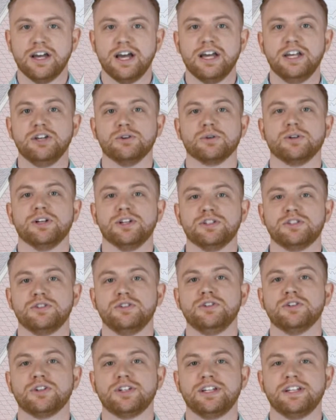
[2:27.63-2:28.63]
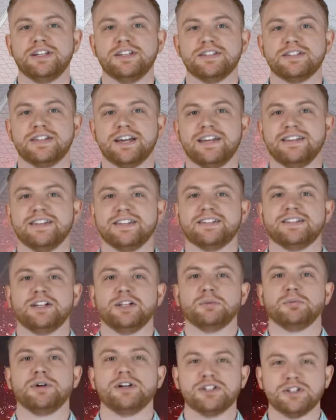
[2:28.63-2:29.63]
and you are issued your keys and the
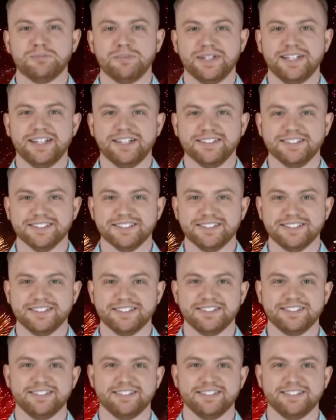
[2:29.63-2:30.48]
celebration begins.